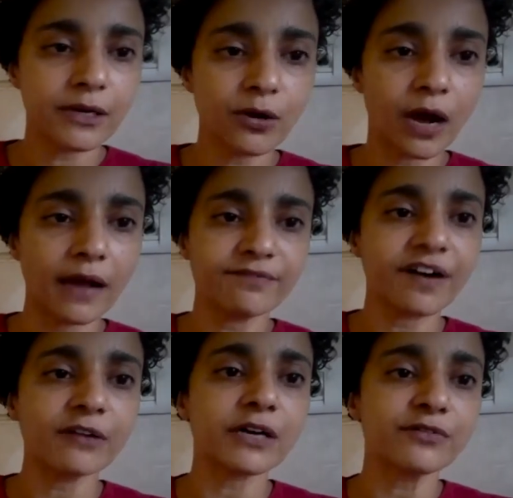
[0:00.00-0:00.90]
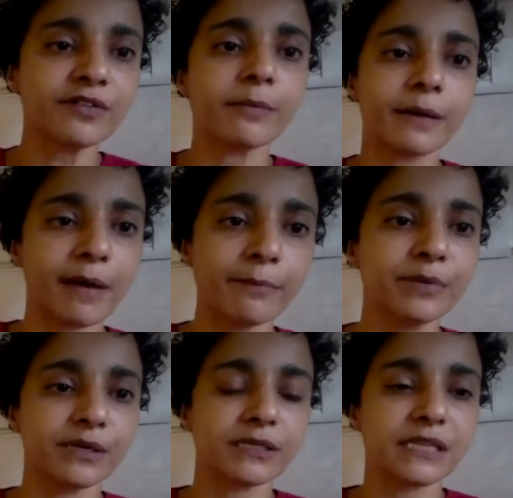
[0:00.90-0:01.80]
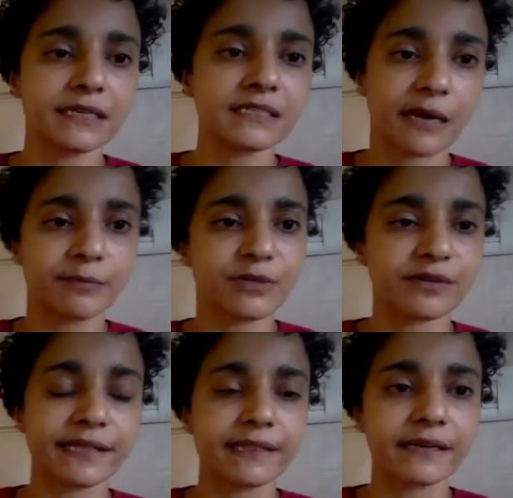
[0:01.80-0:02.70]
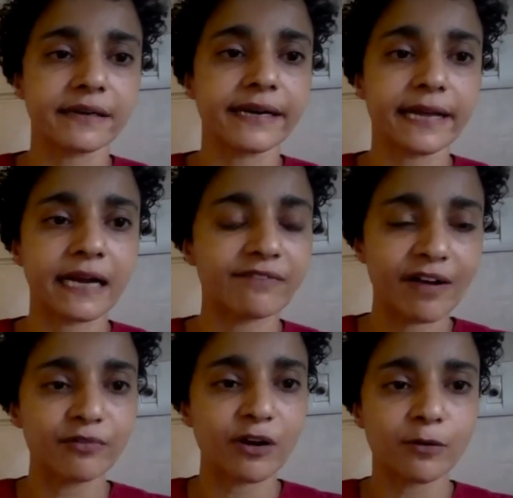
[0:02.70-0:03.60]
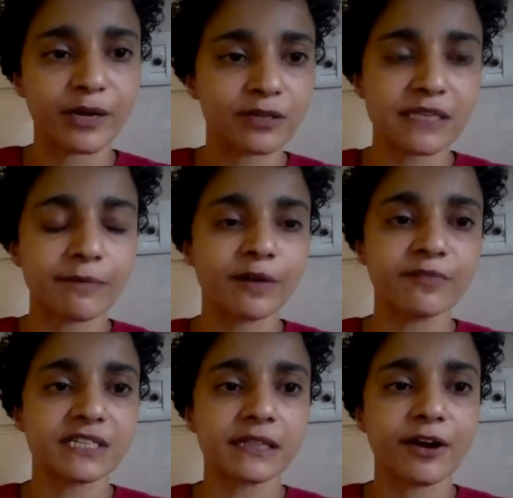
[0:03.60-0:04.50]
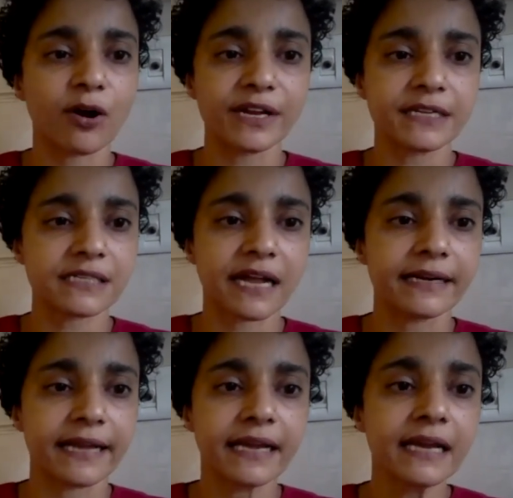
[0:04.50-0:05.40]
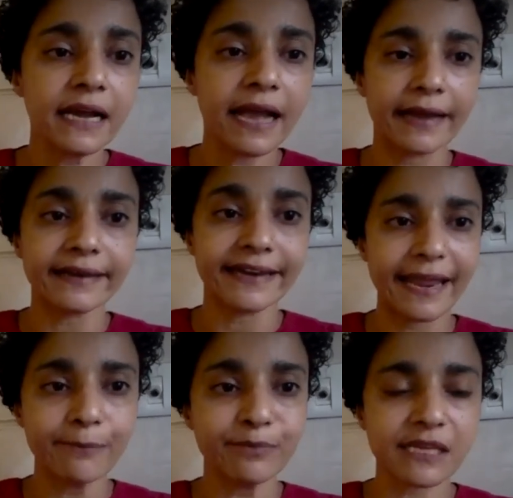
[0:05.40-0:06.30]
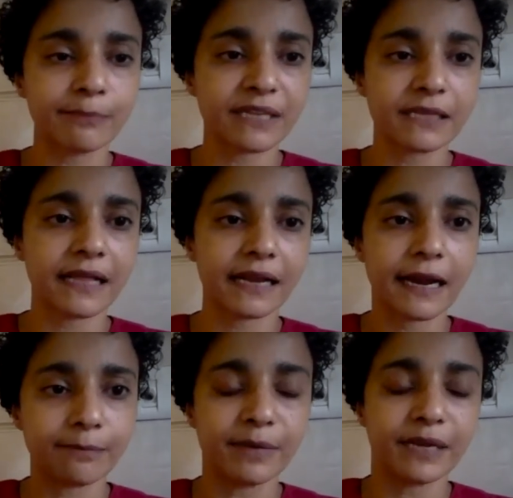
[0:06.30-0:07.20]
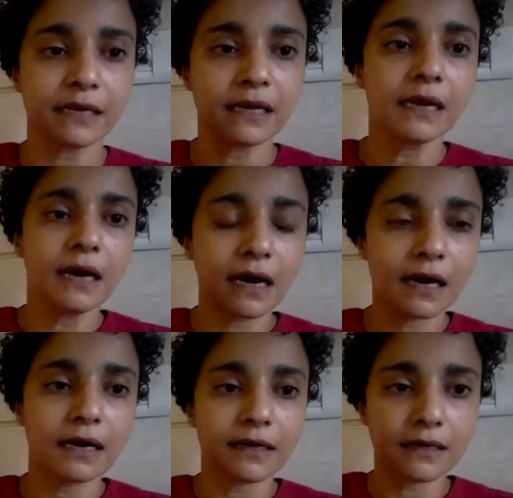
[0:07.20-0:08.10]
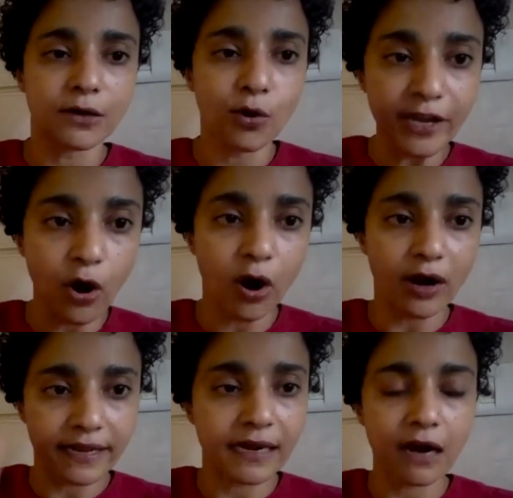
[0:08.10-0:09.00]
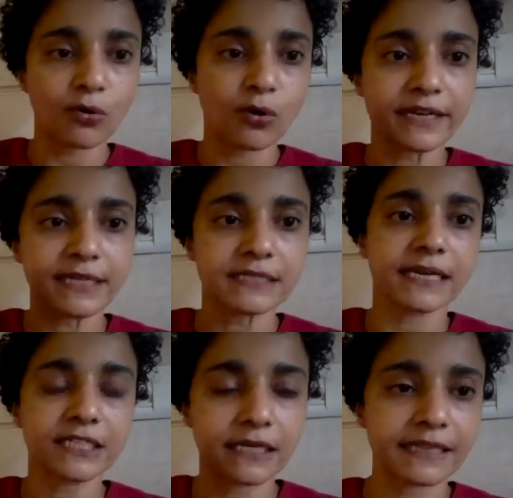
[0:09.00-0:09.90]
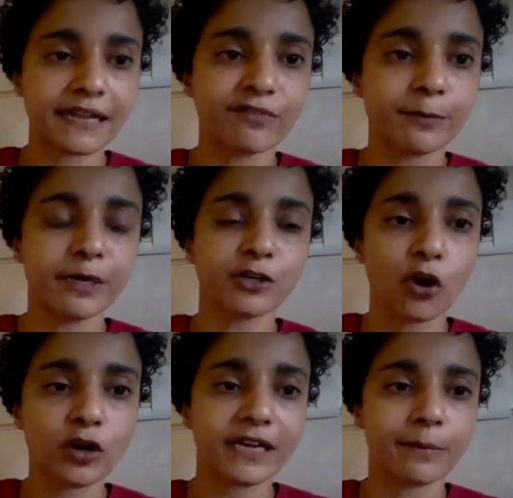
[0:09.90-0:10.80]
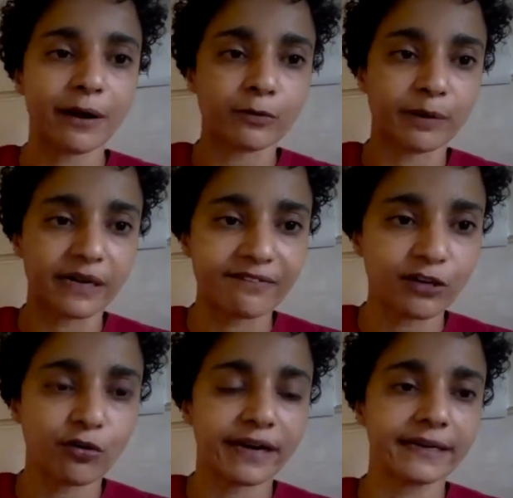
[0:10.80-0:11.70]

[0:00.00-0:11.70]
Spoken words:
I found out from my members that it's time to rethink reading. I found out because someone was in the audience that day and named something that had been going on in our organization and that we'd been talking about but never quite